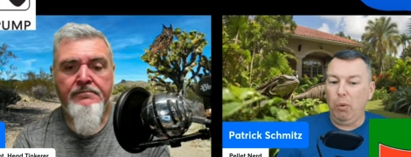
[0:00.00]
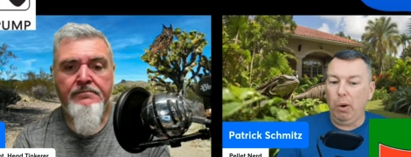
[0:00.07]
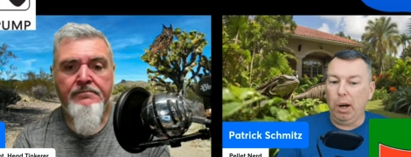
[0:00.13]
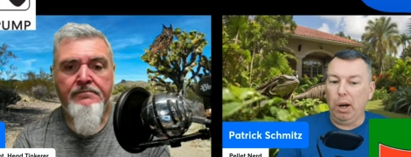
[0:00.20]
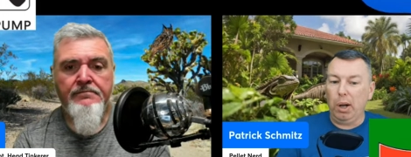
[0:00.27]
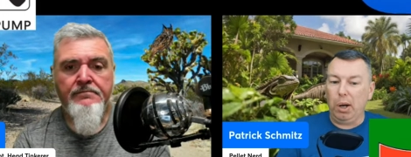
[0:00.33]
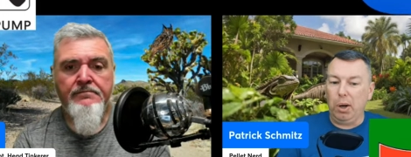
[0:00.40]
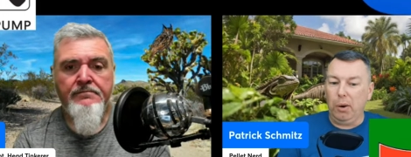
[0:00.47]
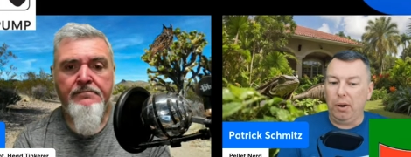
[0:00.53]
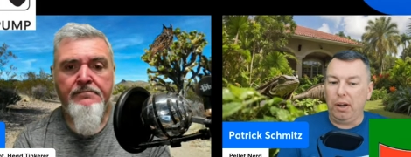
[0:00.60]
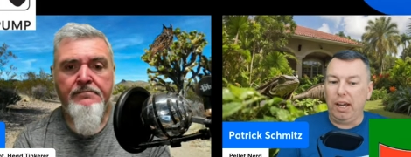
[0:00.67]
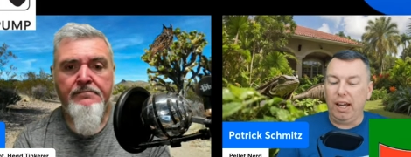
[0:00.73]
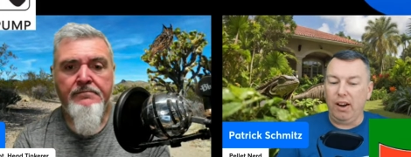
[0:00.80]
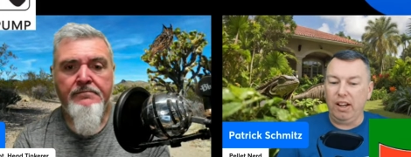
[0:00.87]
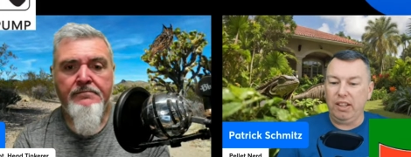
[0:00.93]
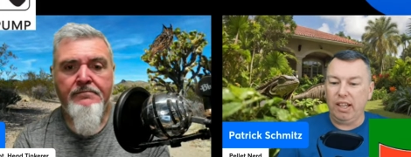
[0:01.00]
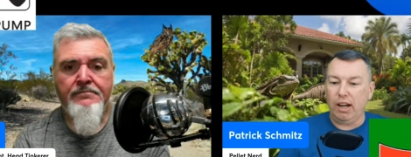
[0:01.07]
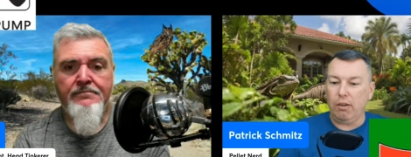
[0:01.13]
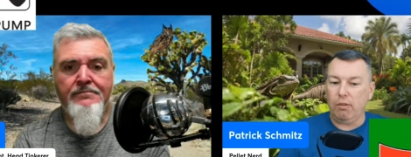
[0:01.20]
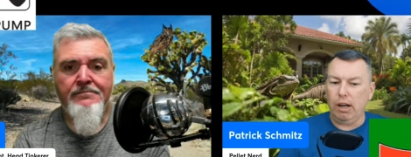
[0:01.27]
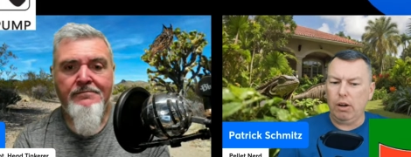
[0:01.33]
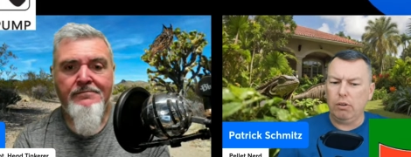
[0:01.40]
Speaker 1: want to go carrying
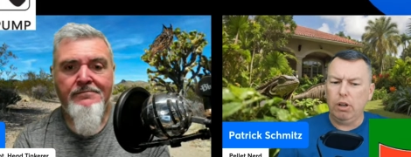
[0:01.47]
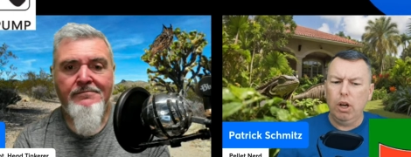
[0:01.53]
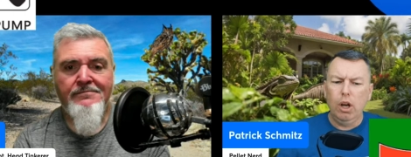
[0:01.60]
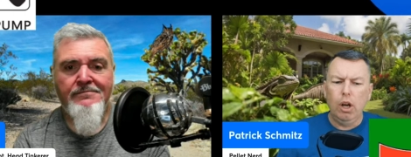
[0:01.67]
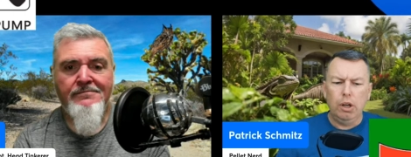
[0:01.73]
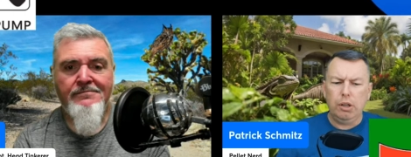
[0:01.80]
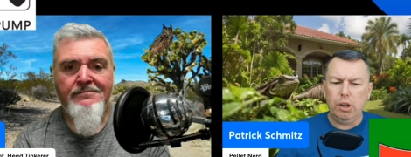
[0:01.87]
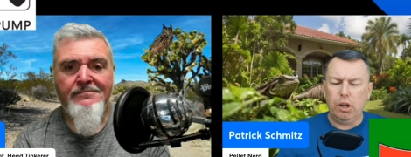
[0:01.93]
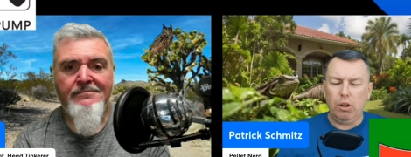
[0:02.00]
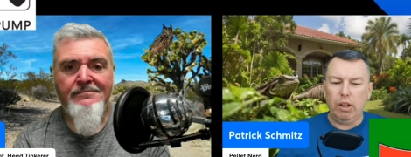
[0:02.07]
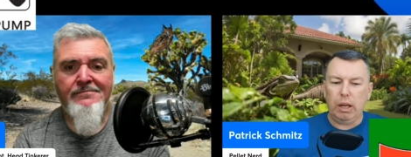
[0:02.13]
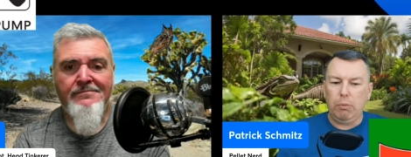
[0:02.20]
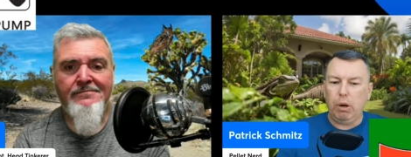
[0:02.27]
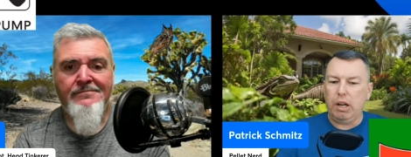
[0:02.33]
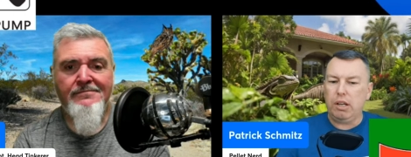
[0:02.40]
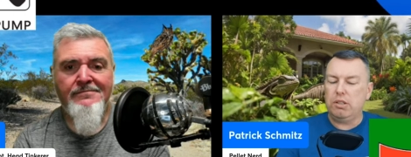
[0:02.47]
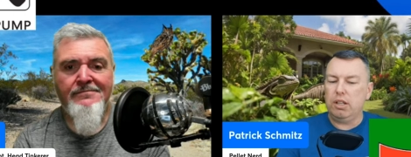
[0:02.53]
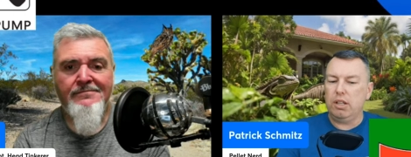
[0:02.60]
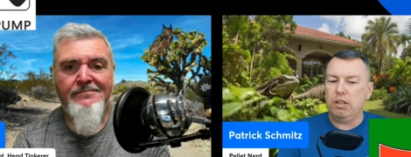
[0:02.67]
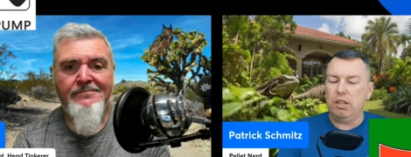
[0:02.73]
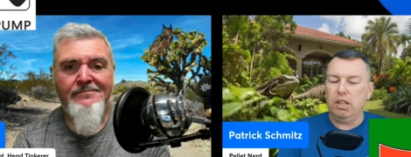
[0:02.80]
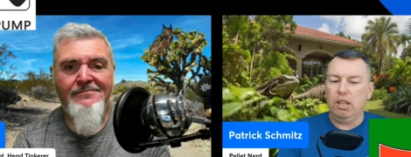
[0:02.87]
that around. You know, like what is
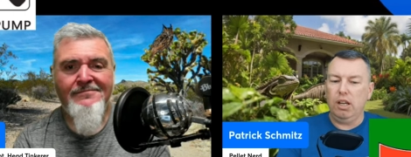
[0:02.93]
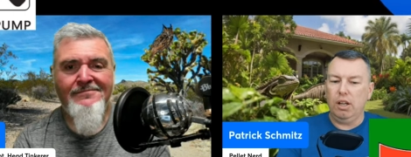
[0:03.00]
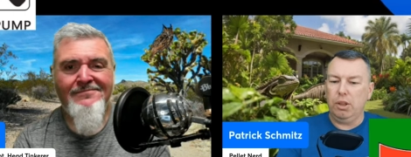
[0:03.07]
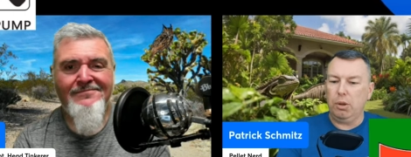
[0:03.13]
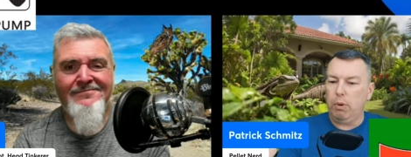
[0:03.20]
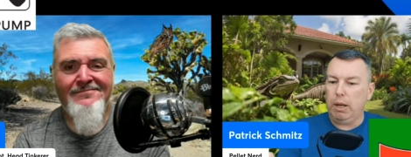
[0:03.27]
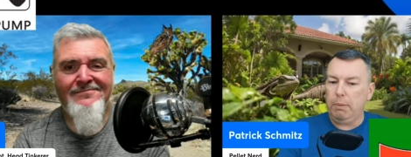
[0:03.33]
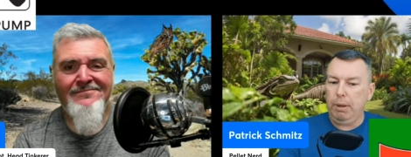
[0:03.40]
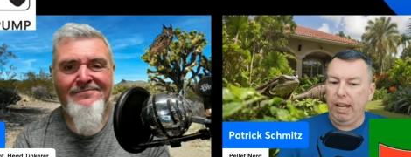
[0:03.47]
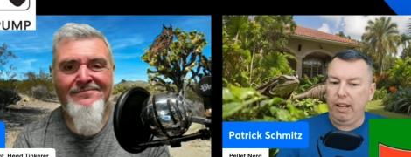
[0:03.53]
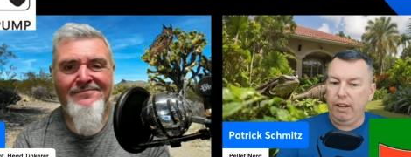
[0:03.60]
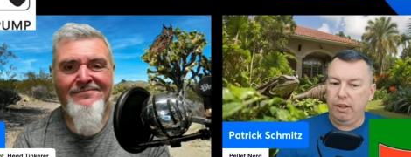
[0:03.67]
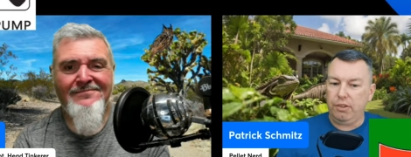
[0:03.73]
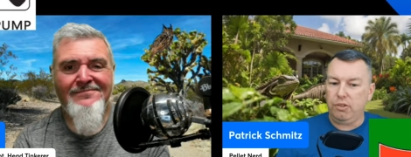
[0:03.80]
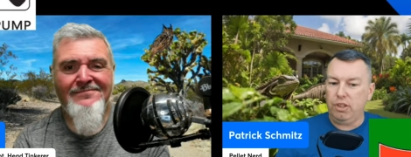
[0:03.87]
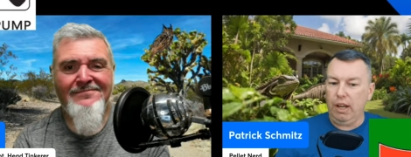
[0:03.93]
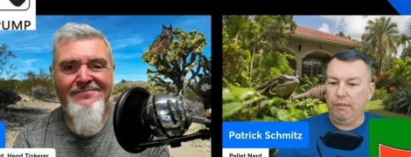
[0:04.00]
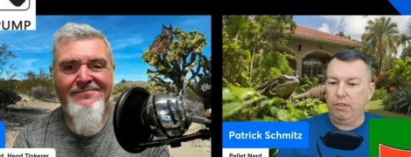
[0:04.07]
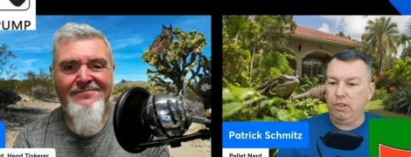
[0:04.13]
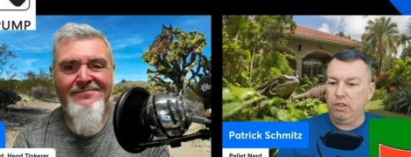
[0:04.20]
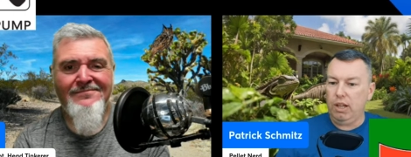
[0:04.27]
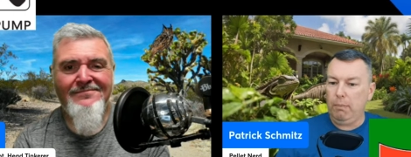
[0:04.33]
it? The uh, the red panda's
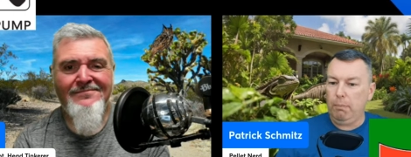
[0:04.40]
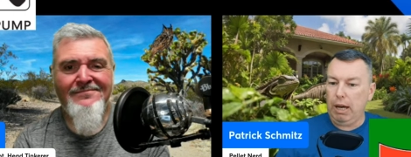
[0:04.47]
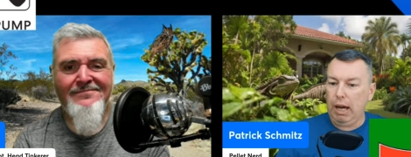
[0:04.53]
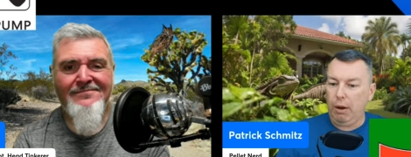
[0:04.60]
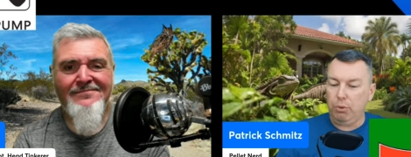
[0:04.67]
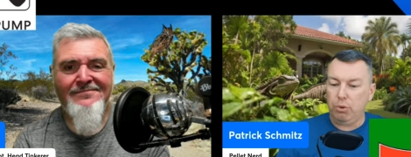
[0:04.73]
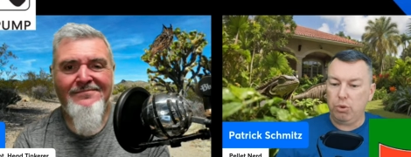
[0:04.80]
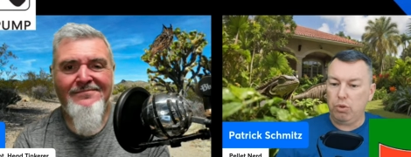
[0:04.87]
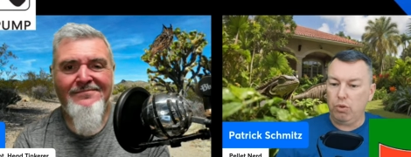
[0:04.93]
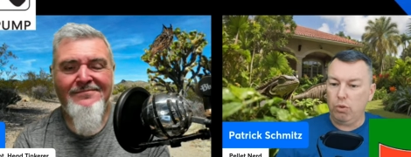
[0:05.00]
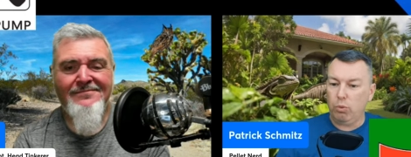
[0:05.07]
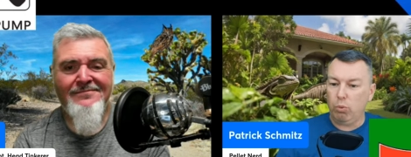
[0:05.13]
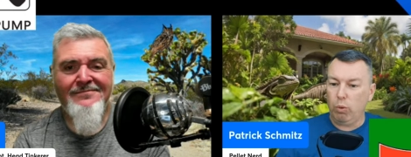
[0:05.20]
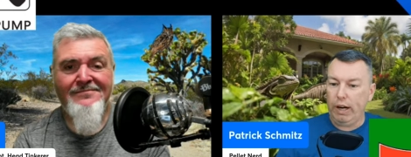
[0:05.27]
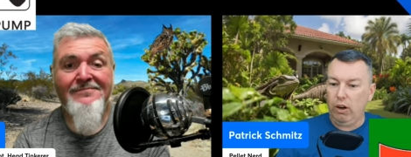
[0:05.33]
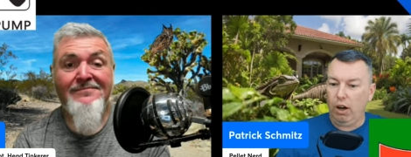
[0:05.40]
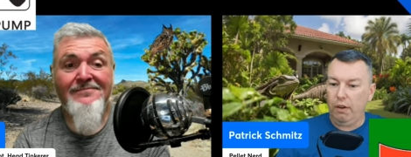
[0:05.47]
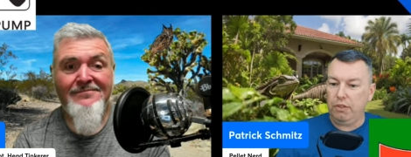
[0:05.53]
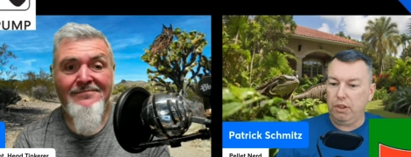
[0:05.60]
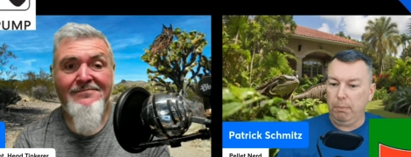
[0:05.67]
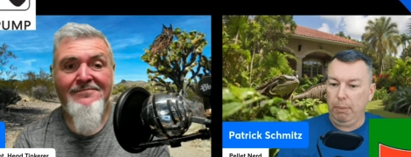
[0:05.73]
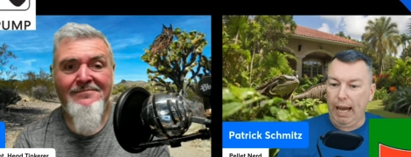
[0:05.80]
17 pounds right
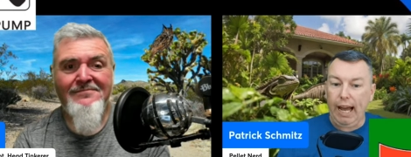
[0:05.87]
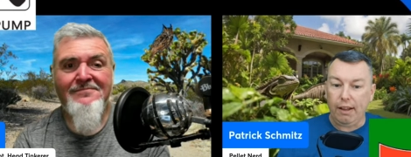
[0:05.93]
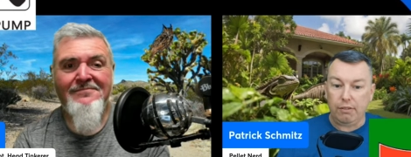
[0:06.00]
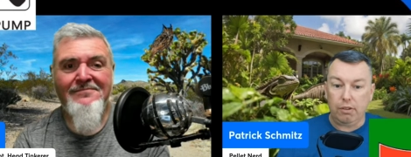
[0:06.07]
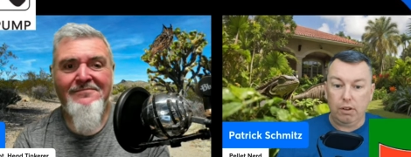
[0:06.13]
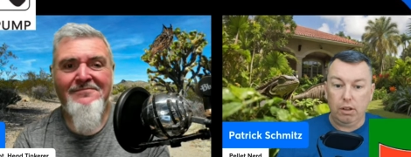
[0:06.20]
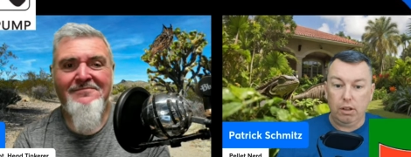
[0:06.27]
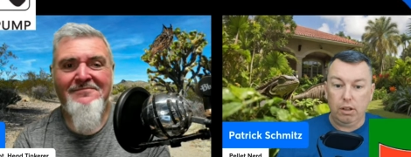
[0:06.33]
off the bat,